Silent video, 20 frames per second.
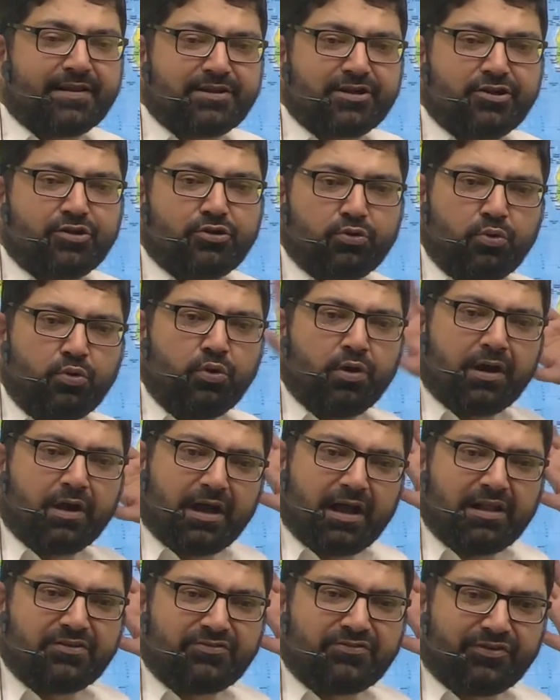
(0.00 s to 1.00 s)
to Gulf
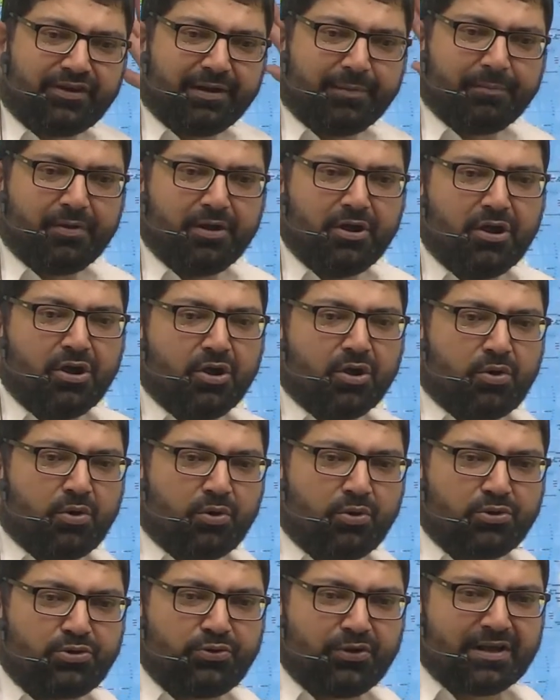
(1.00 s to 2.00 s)
Stream.
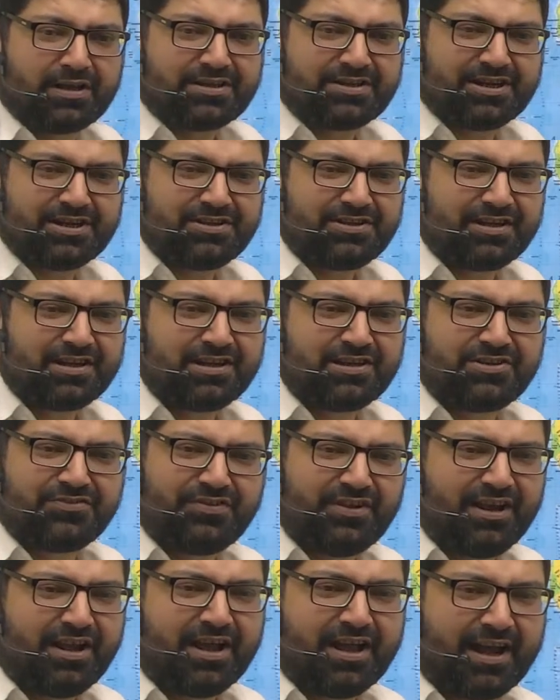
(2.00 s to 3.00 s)
Kuroshio extension is weak
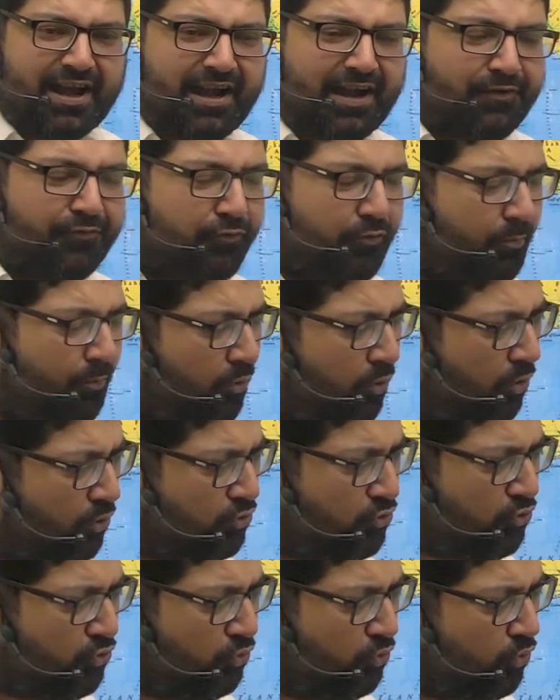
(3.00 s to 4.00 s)
current from Honshu
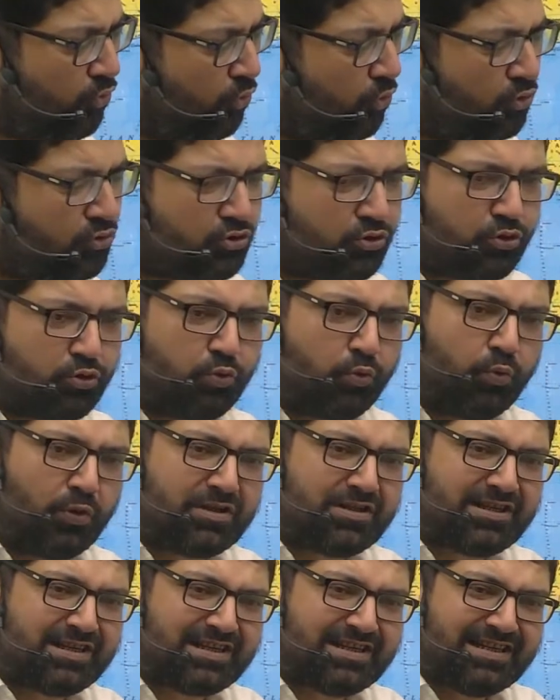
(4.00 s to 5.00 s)
coast to
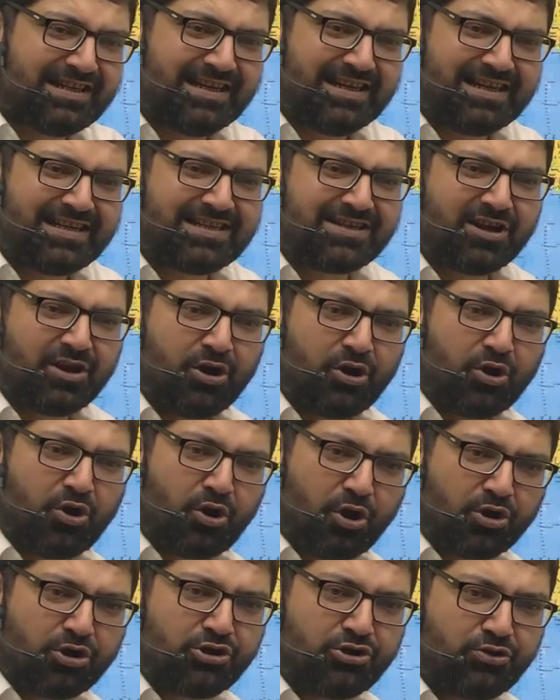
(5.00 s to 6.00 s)
160 east
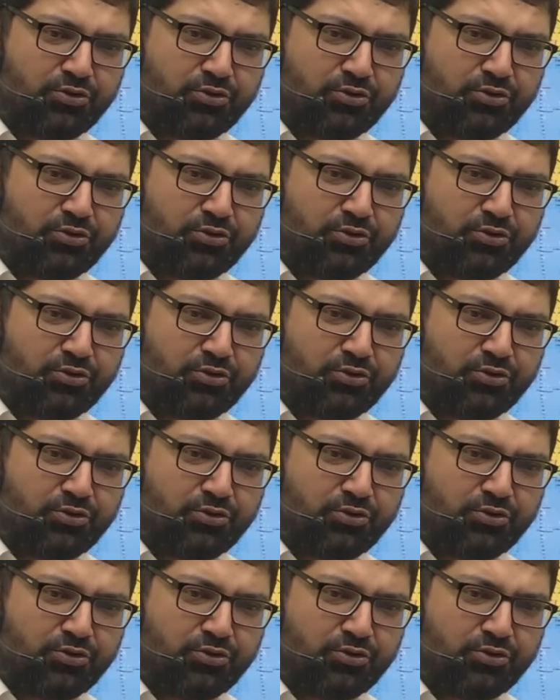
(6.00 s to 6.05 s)
longitude.